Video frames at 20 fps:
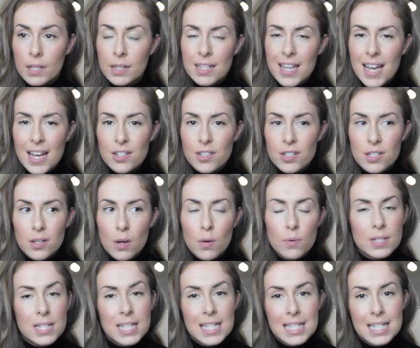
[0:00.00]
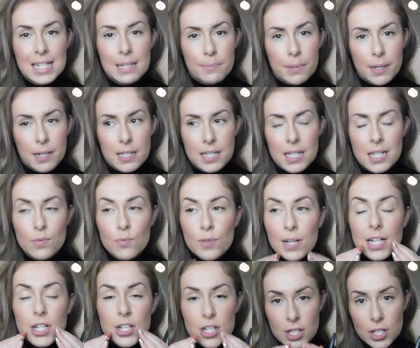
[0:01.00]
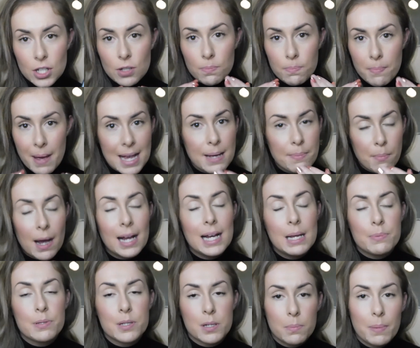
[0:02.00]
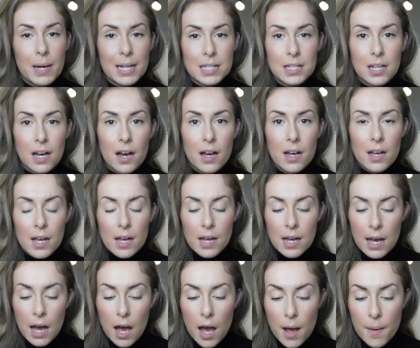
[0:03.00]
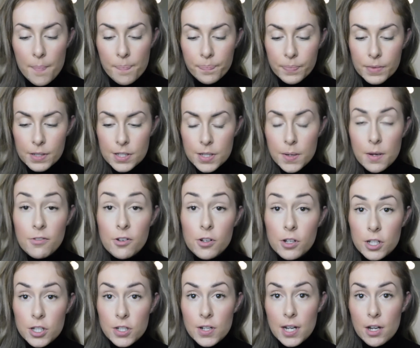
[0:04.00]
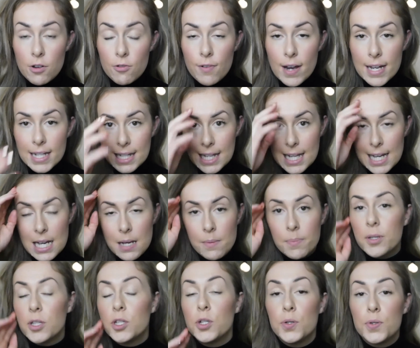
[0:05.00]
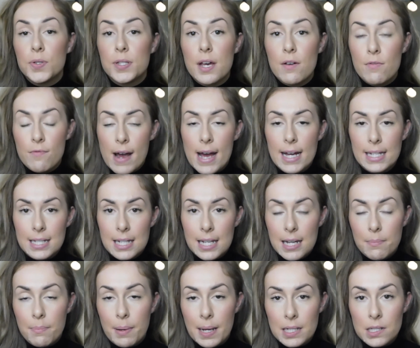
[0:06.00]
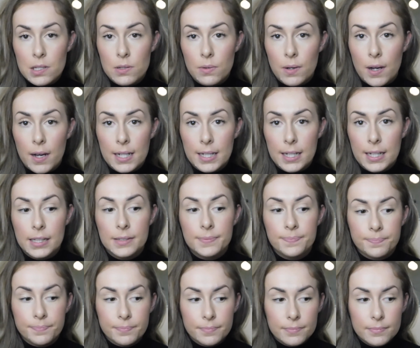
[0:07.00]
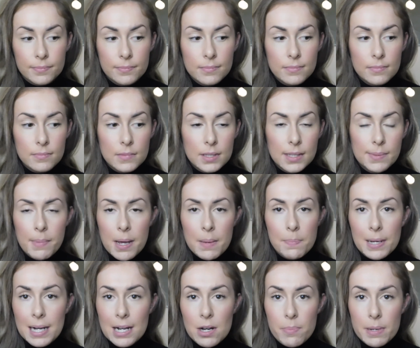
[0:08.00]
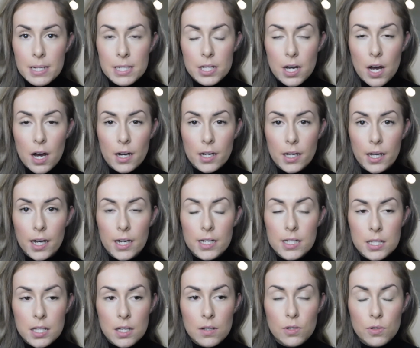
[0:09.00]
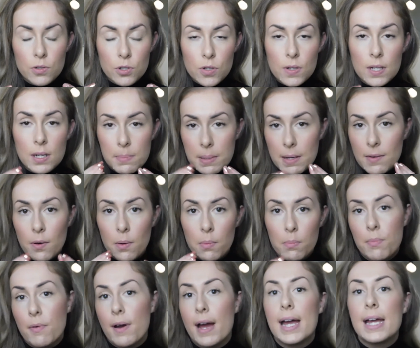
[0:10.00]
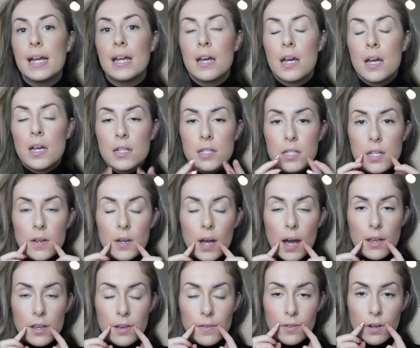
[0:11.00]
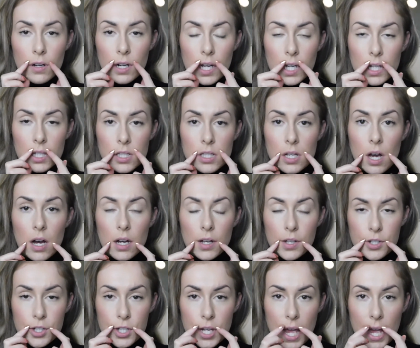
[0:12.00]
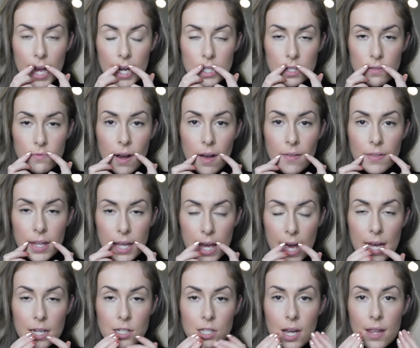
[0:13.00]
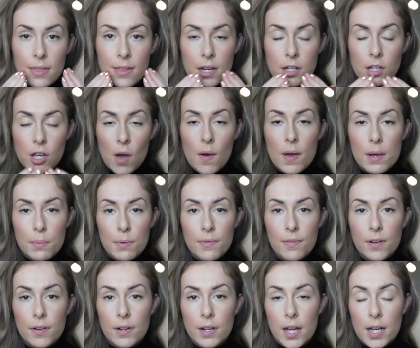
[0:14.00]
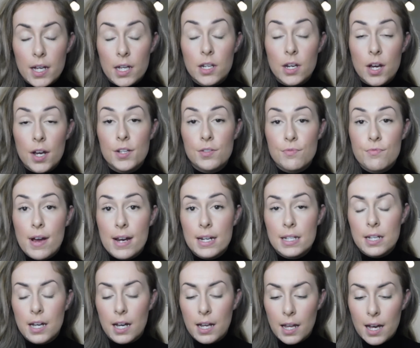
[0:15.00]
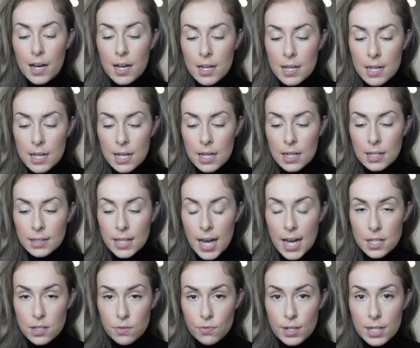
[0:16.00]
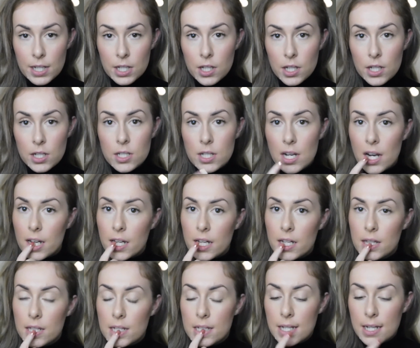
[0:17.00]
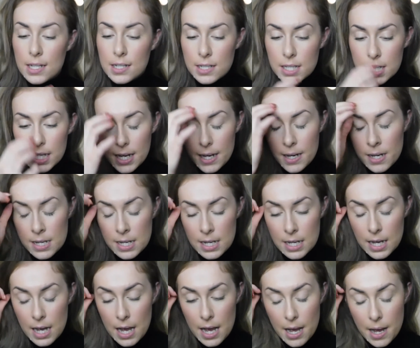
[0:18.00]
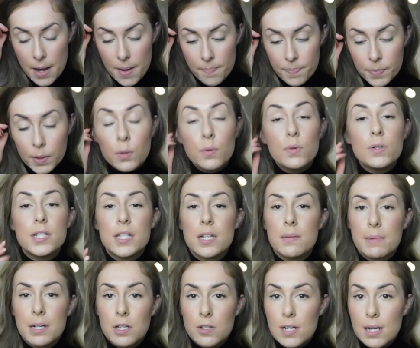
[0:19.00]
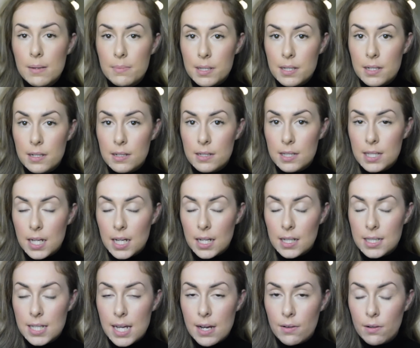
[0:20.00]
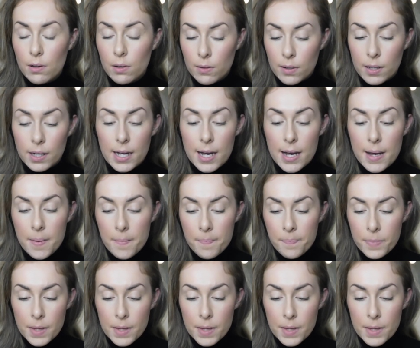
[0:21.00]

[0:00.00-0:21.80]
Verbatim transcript: yeah, just alternating lip colours. It's really just to make my lips look better. Um, so if you're going to do like a red lip, use a red lip pencil liner maybe a little bit darker so you're doing a bit of ombre so you have got like a darker shade around the edge and then go in with a, like a nice red colour that's really good like in the centre um, also it makes your lipstick stay on longer